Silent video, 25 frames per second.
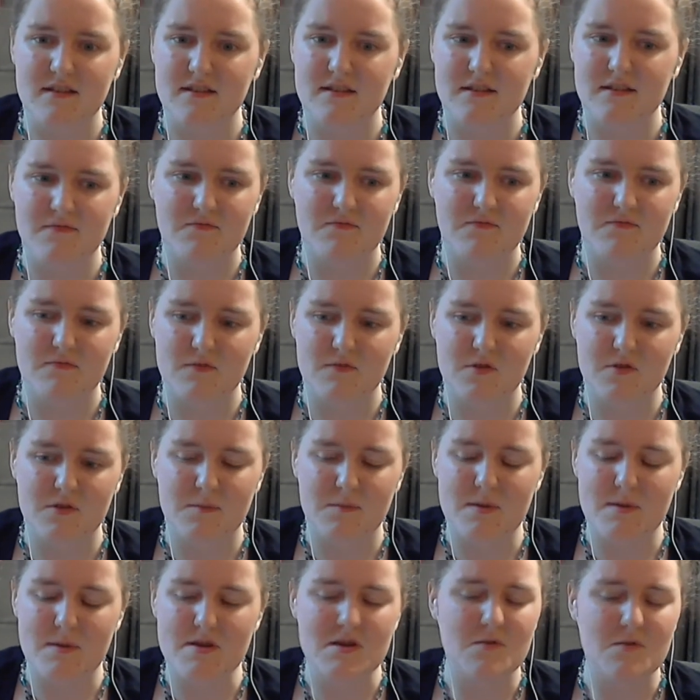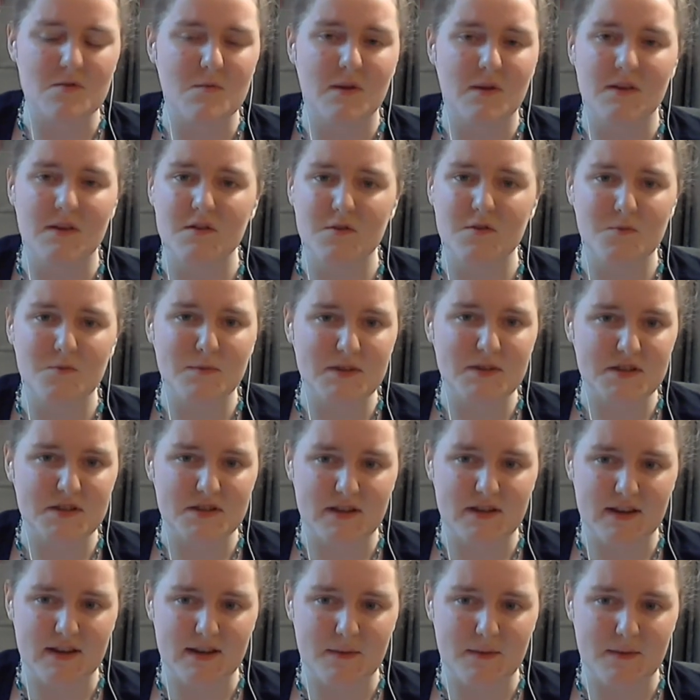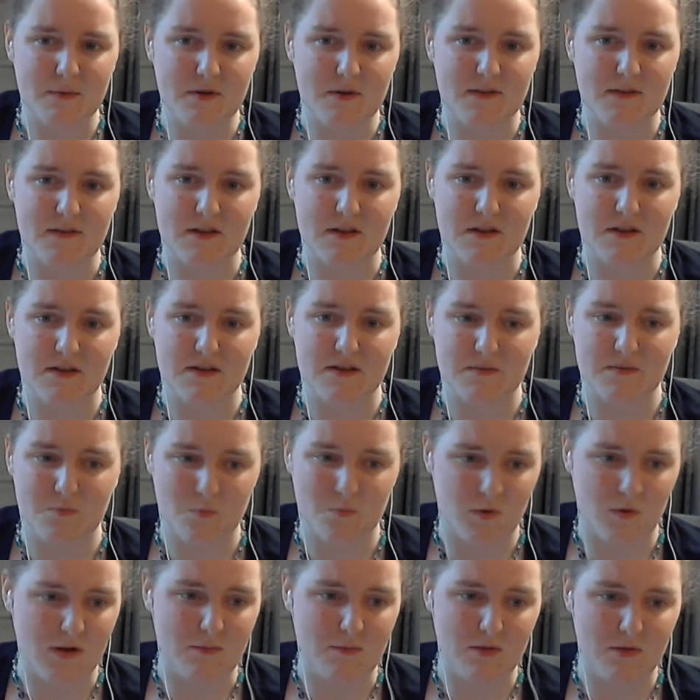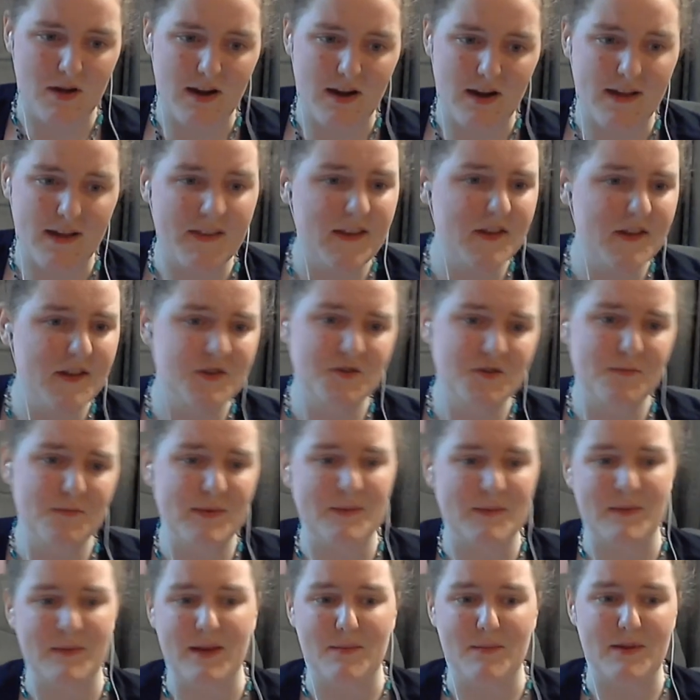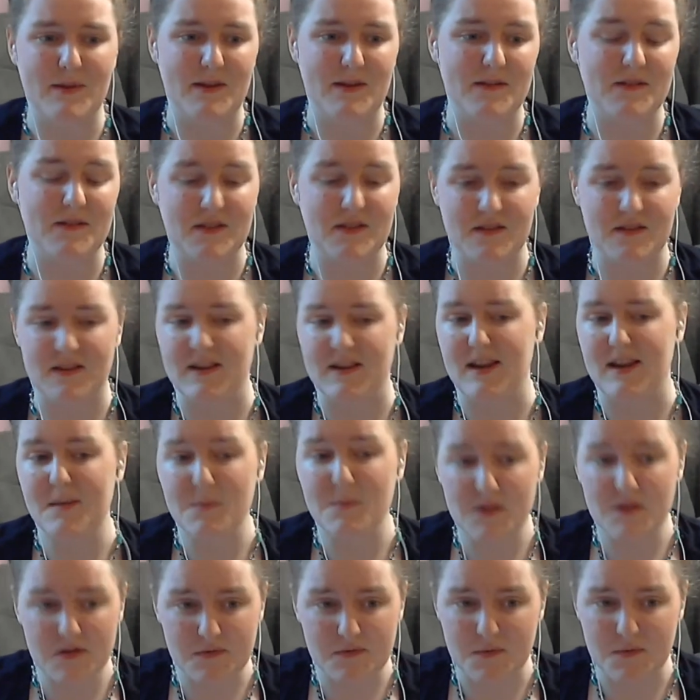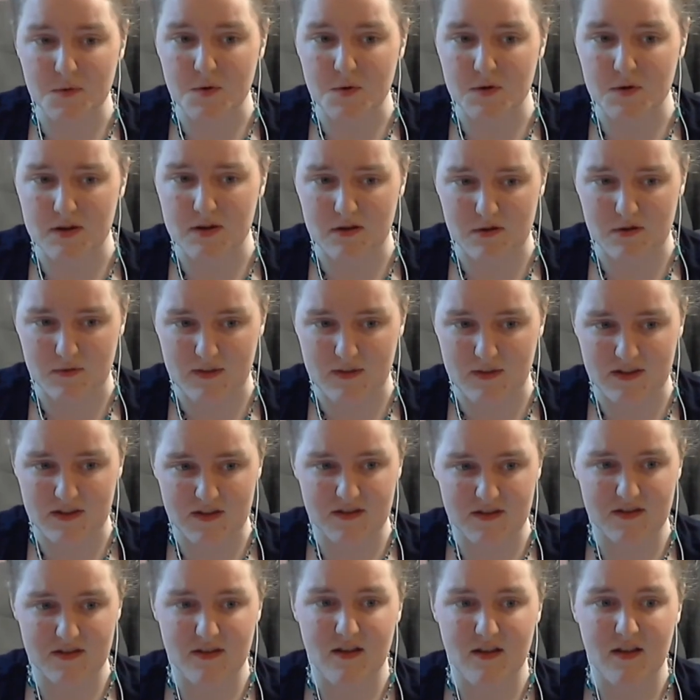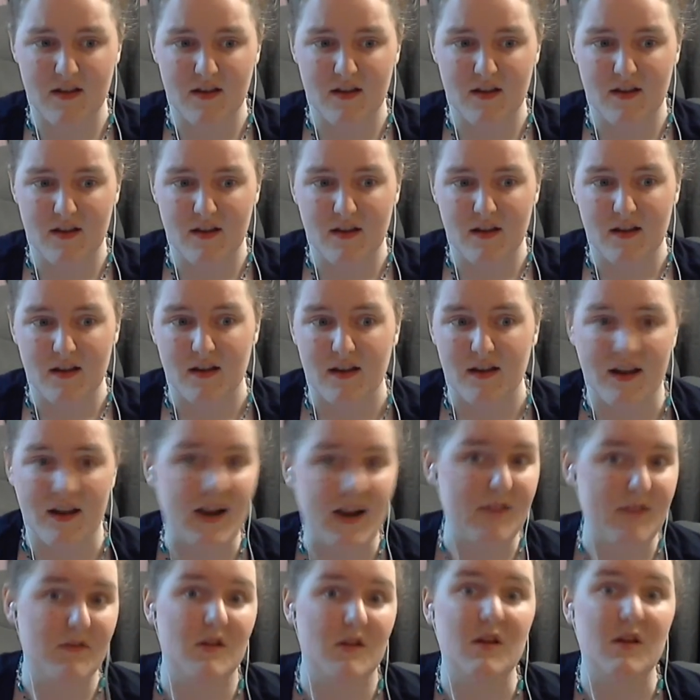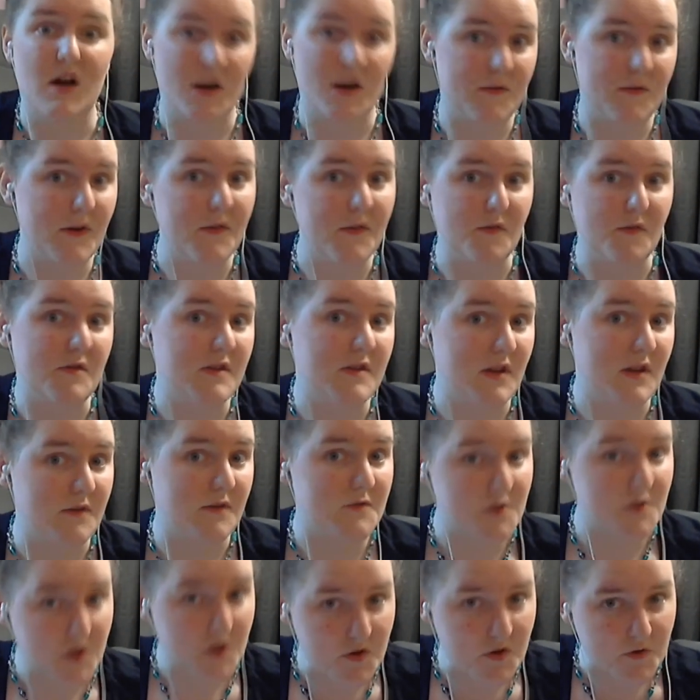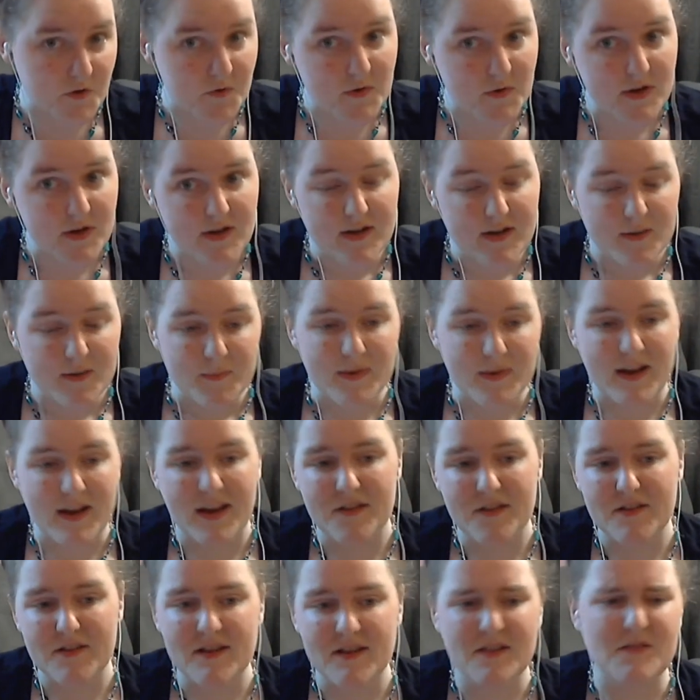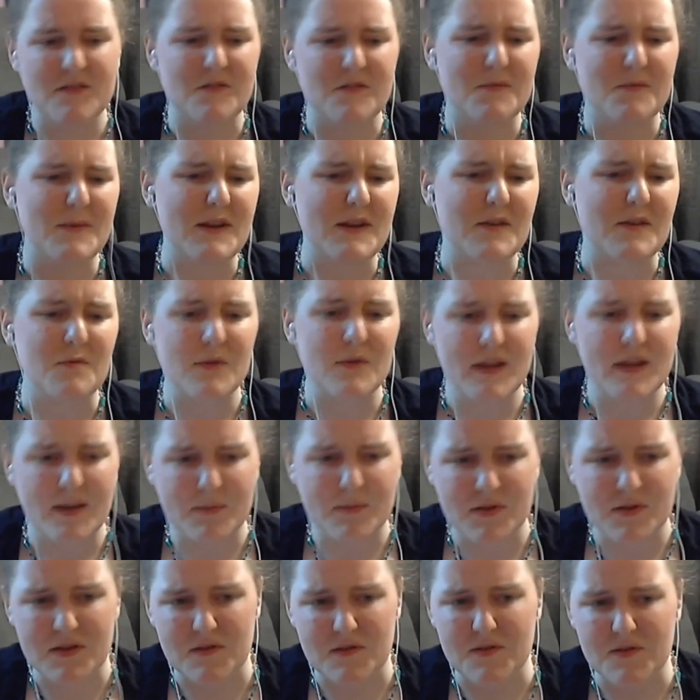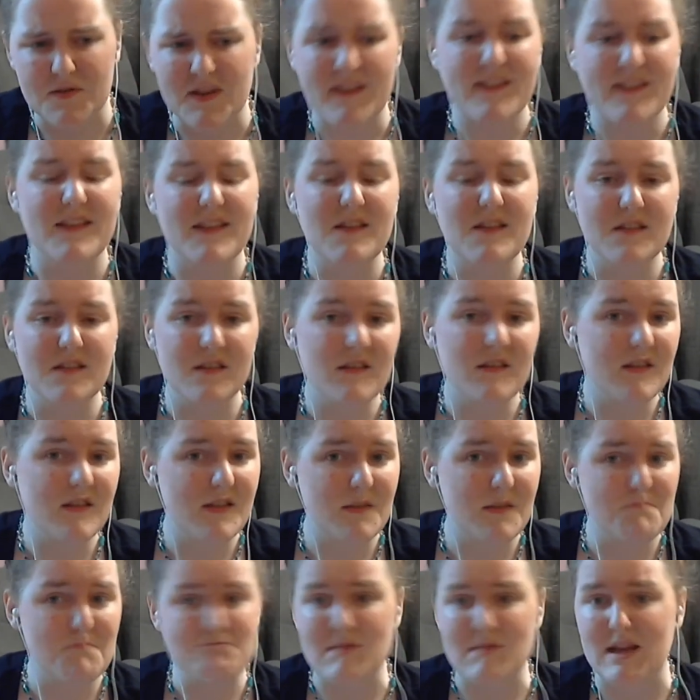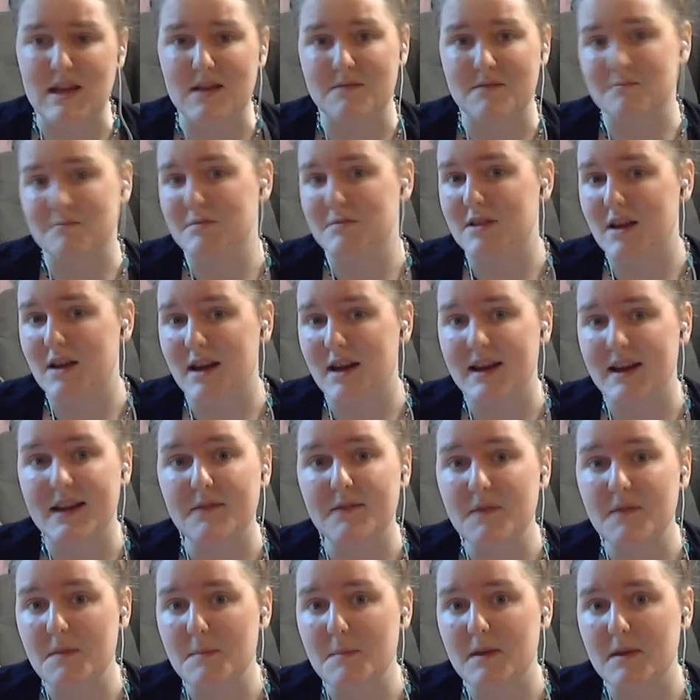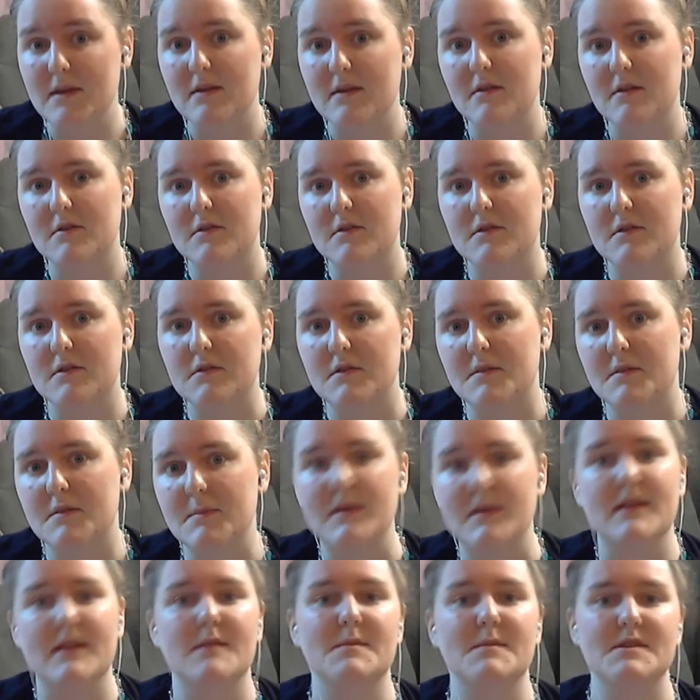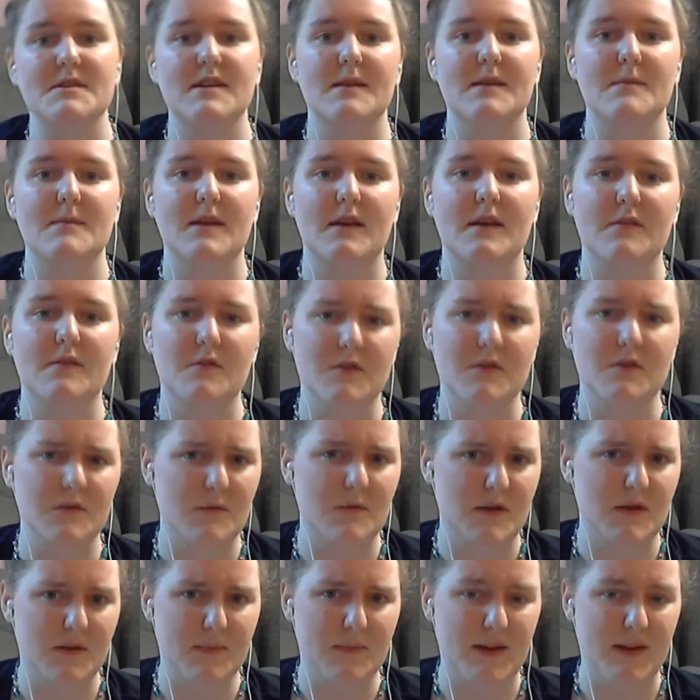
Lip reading: They're spending way too much time on this one plot. I think it should be maybe a 16 episode if they're going to do this, and have a lot of other stuff too. But as it is, they're spending 20 episodes, and this is the main plot. Even the main characters aren't spending that much time together as you would expect.